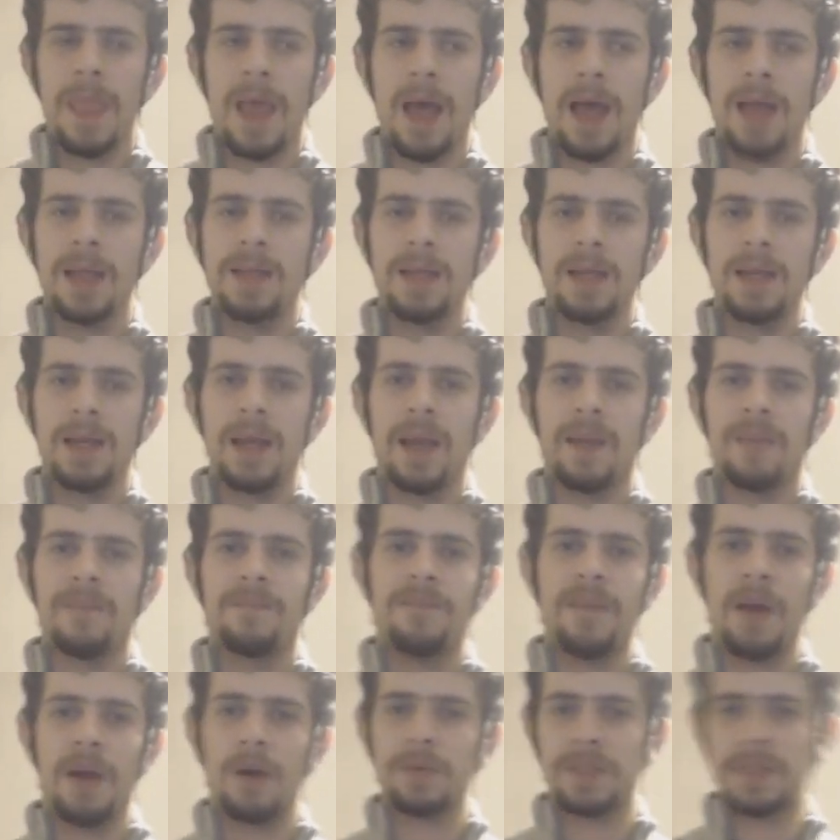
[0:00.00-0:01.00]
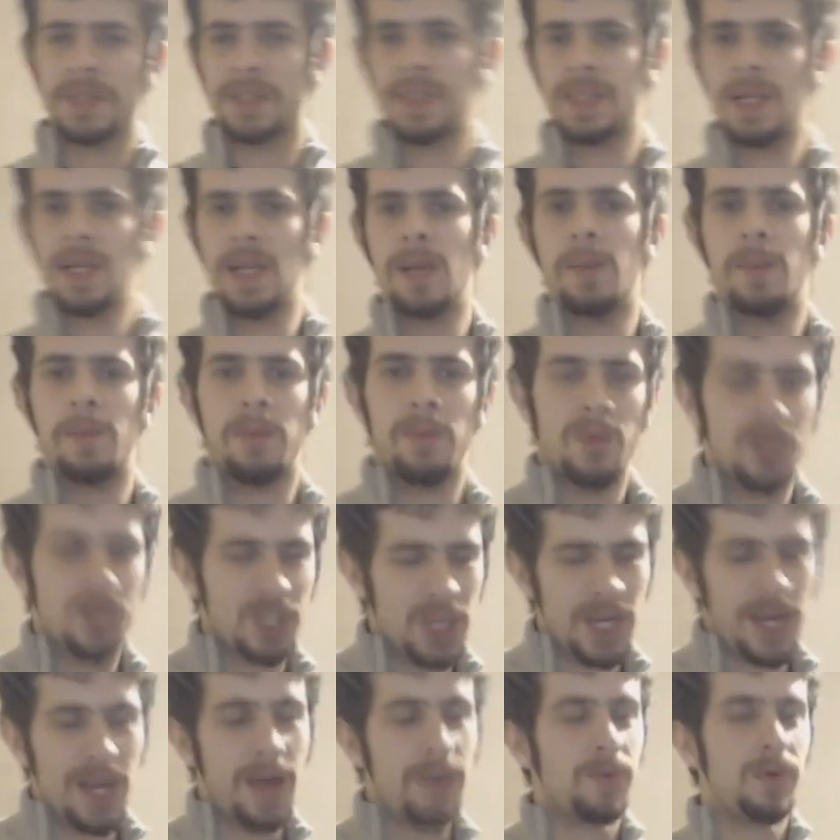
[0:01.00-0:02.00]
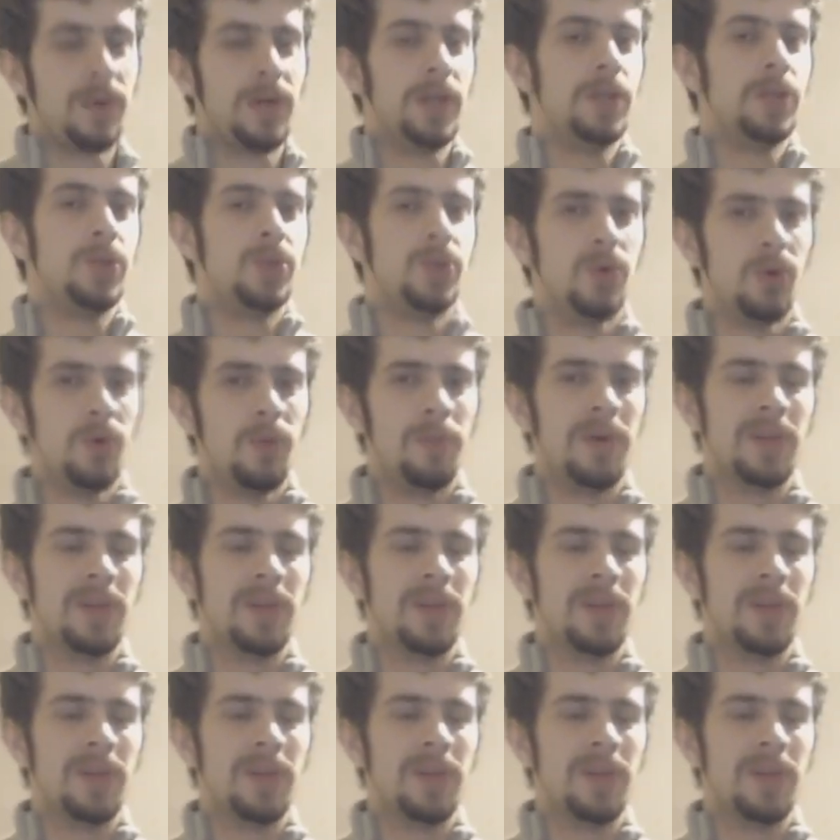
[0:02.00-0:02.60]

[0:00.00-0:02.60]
I didn't like felt asleep, which I never really do,